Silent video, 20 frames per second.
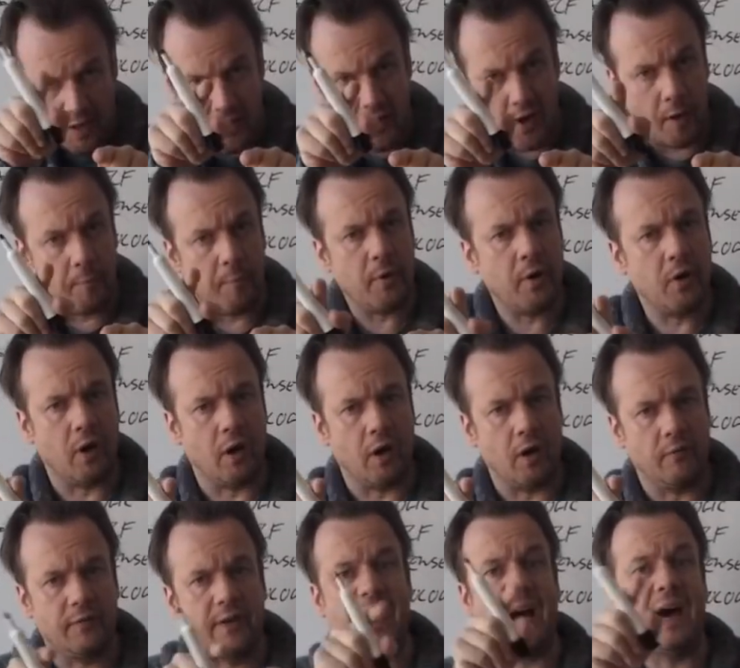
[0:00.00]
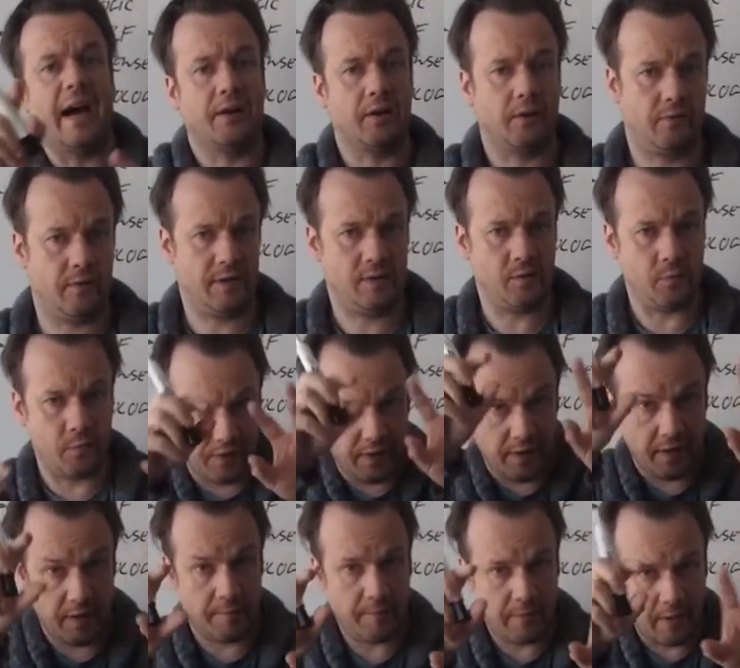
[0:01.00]
number of categories
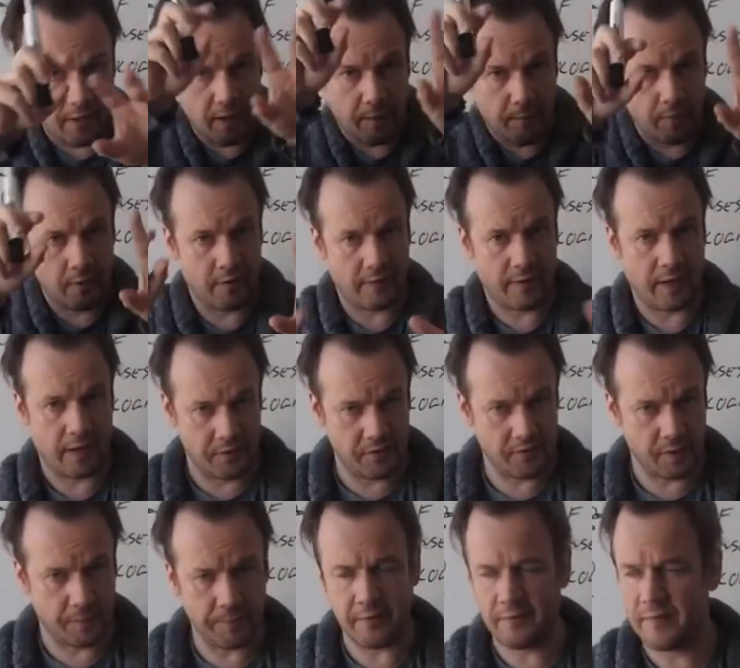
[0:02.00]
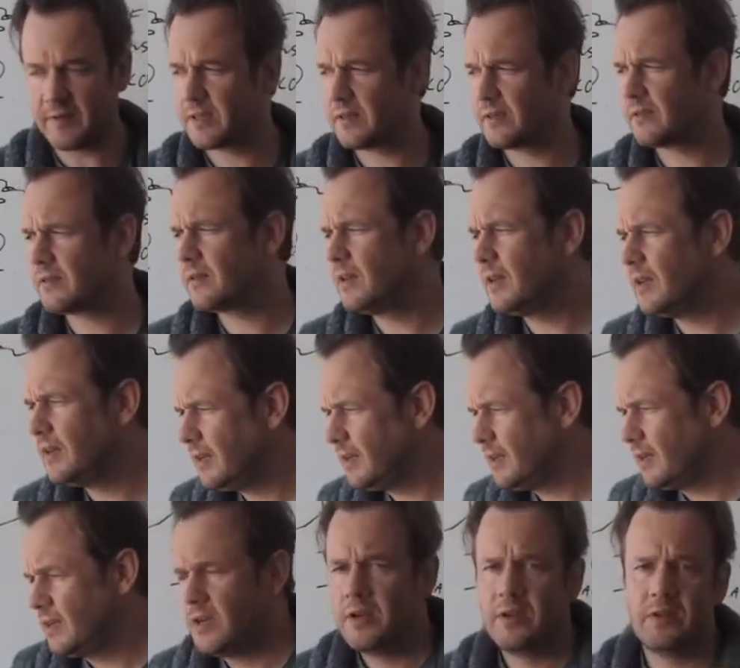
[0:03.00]
within them, a number of kind of subdivisions.
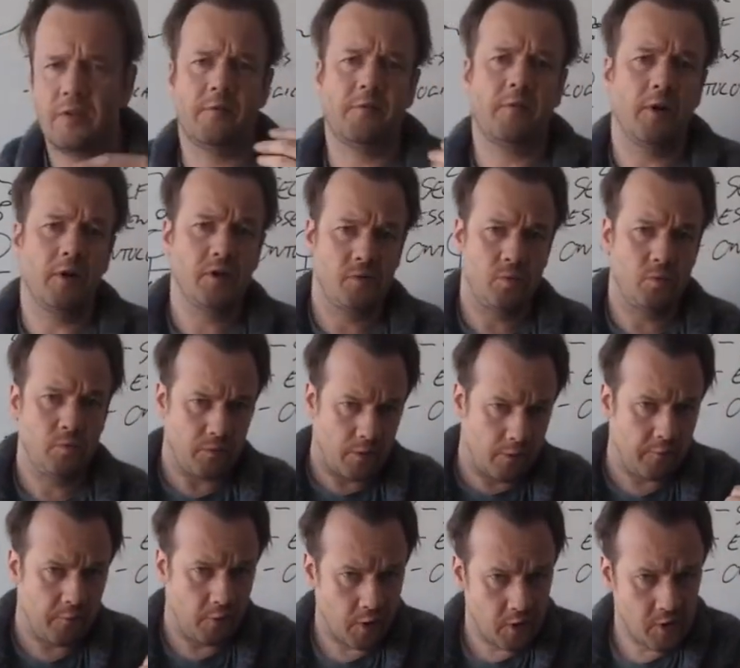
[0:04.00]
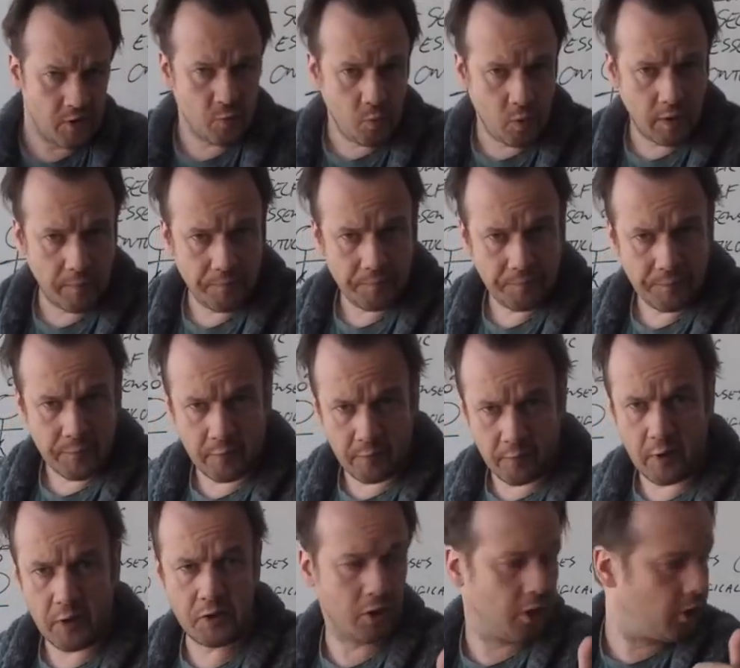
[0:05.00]
The
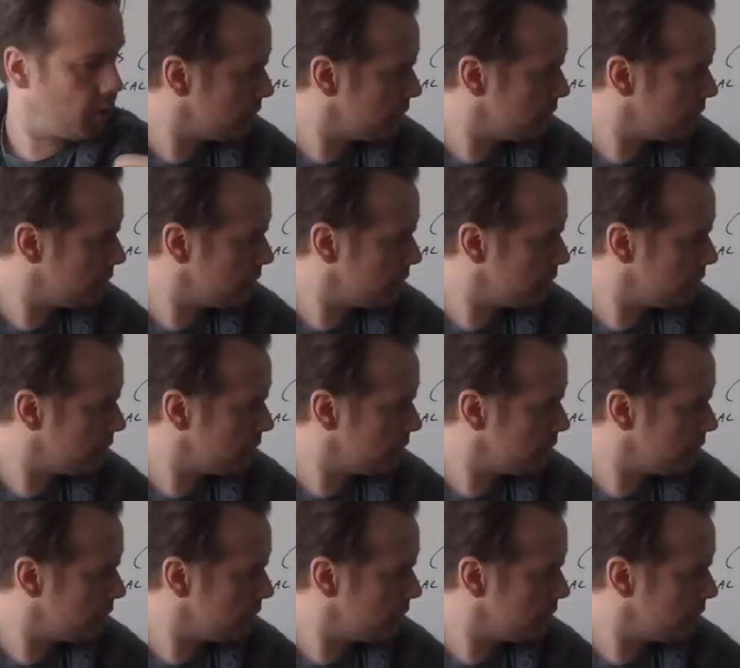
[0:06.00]
first